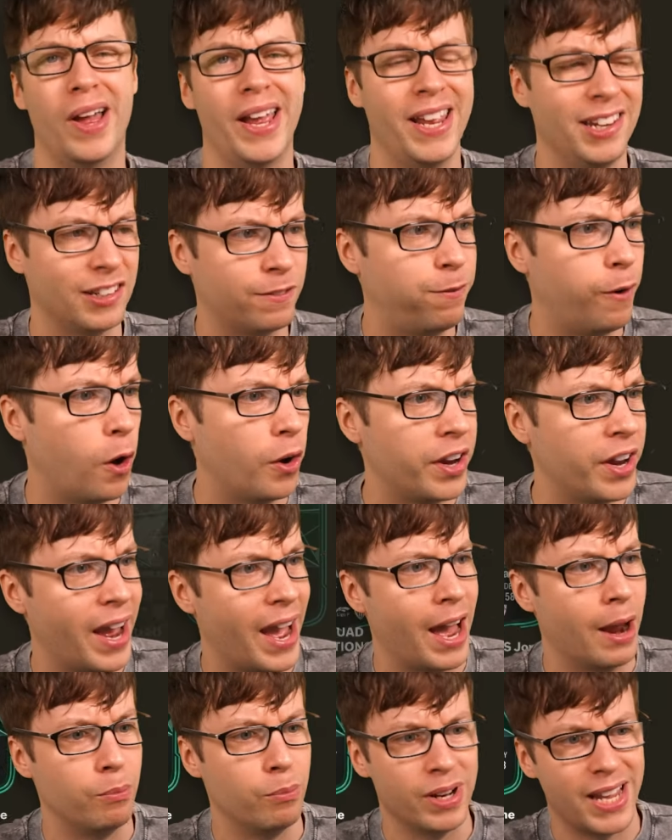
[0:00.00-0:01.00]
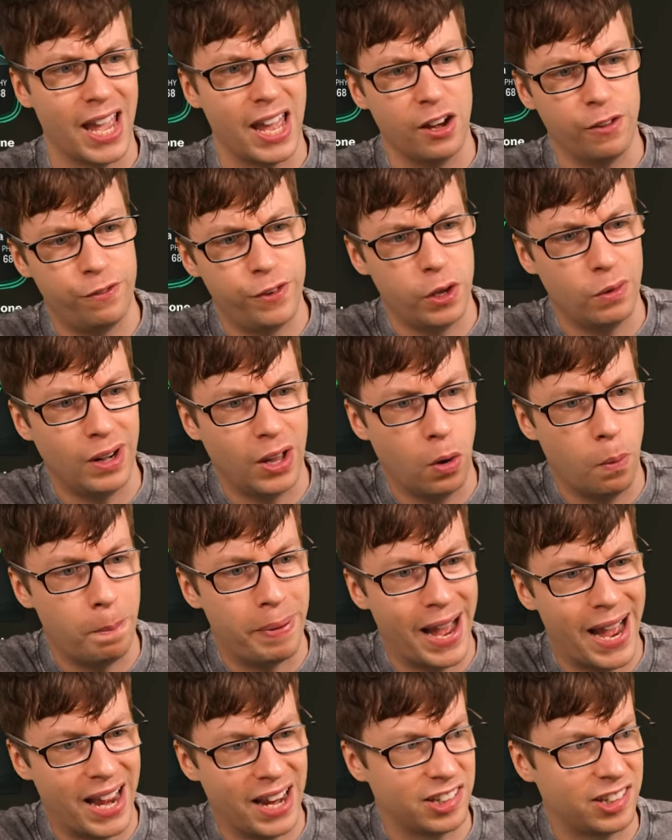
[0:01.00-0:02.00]
it's fodder and we're getting a few little
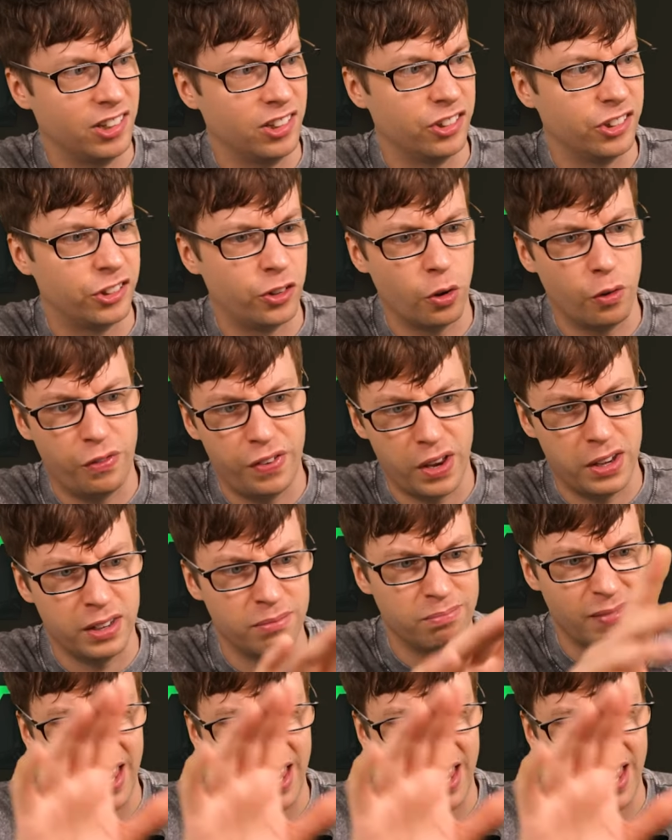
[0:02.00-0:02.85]
packs and stuff in,